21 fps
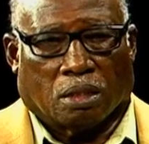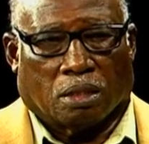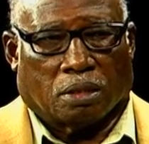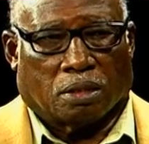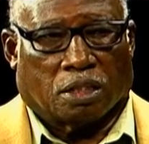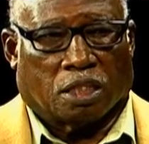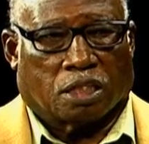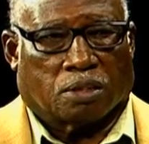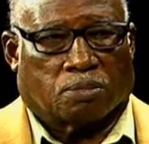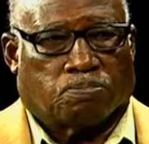
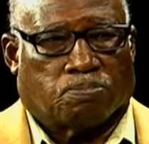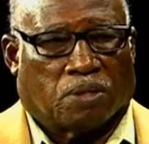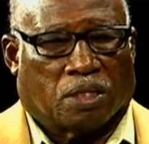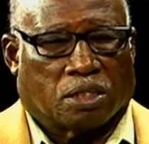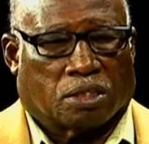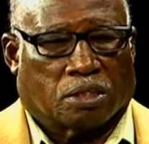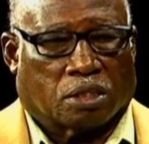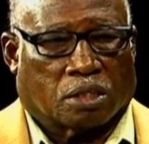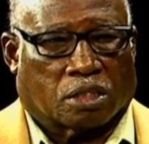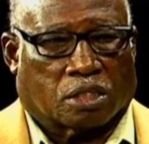It's been
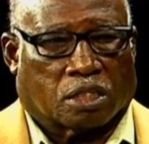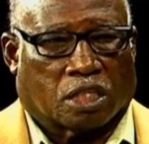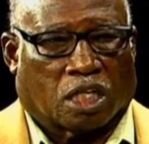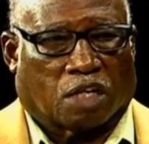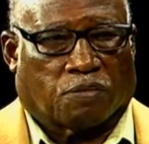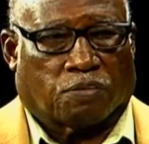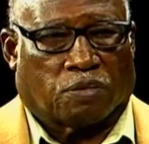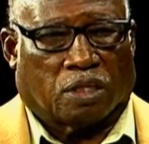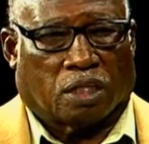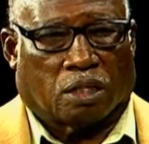
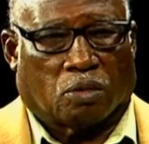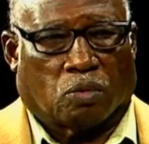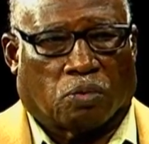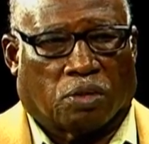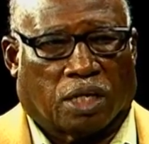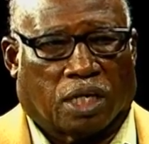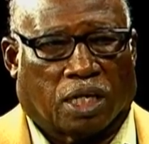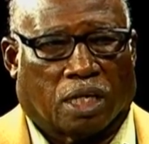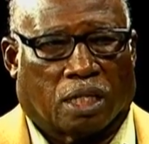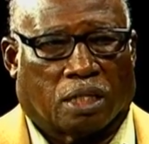successful in a
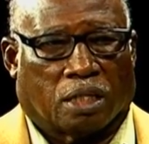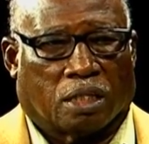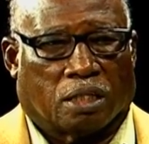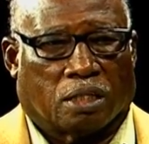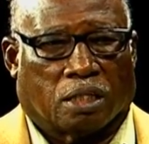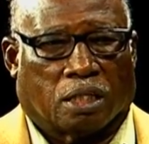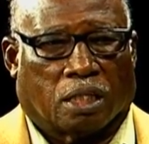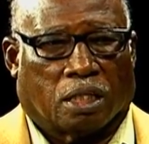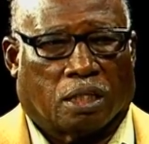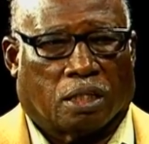way
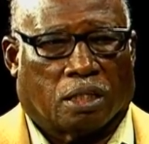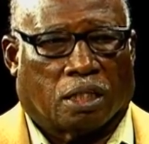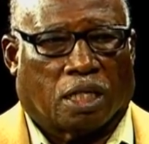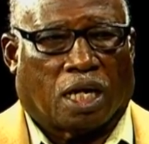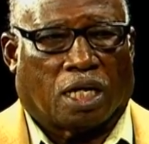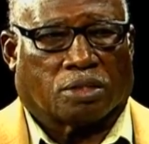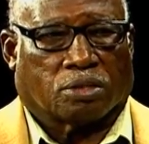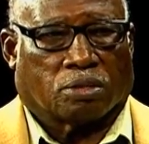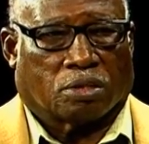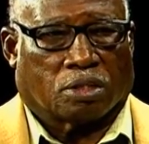and
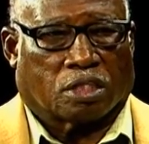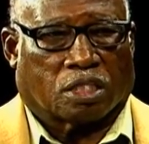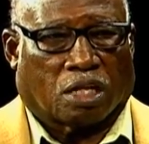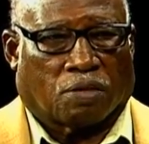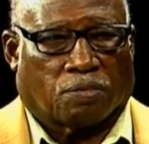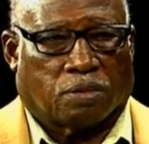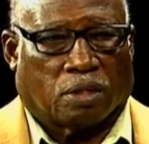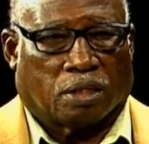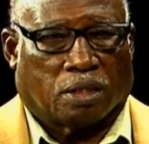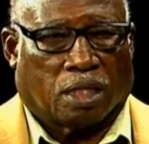not so
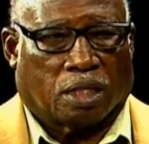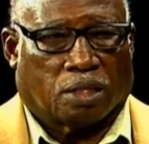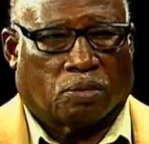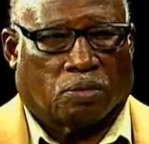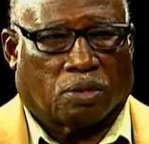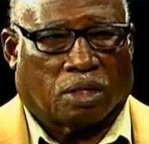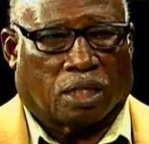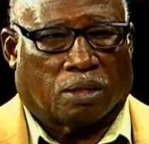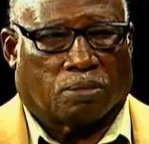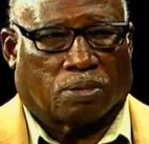successful in another
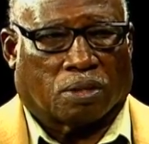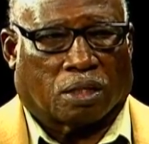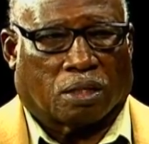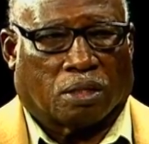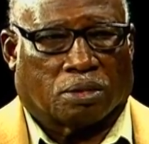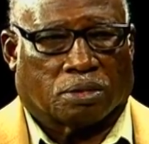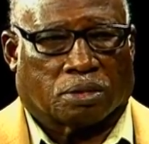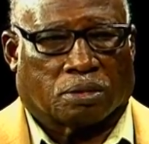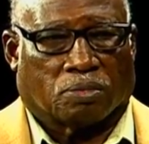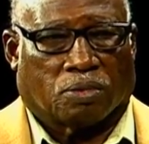way,
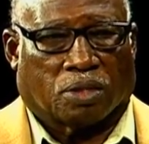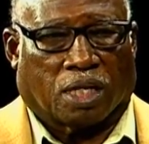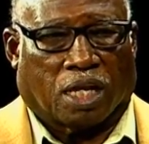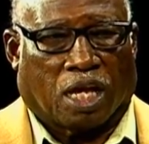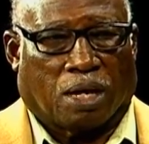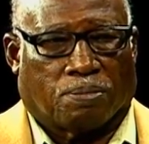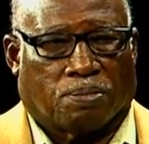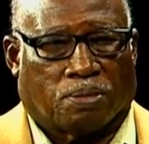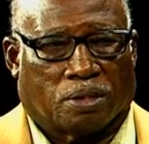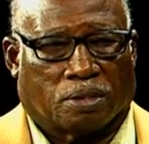because what
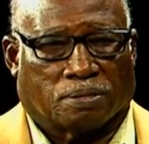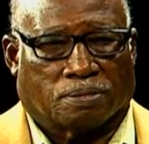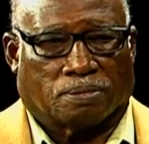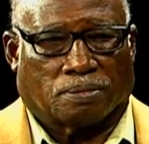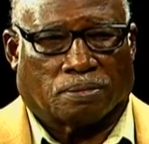happened